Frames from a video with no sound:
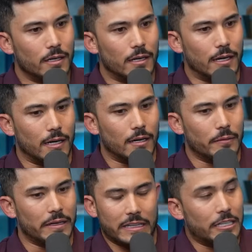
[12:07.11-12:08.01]

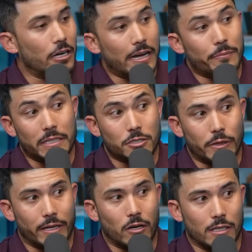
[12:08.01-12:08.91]
And then, I have been
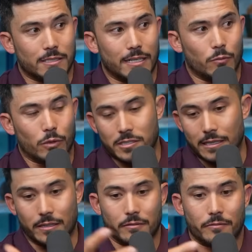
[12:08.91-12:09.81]
doing content, which
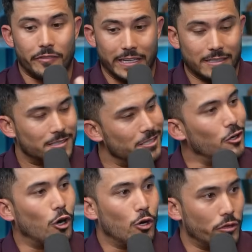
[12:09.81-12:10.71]
then feeds
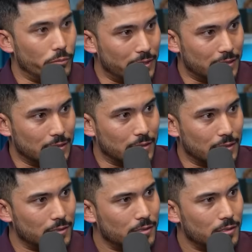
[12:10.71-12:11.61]
all the
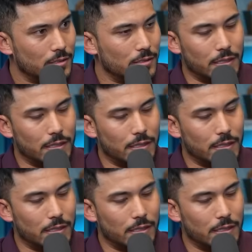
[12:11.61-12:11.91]
businesses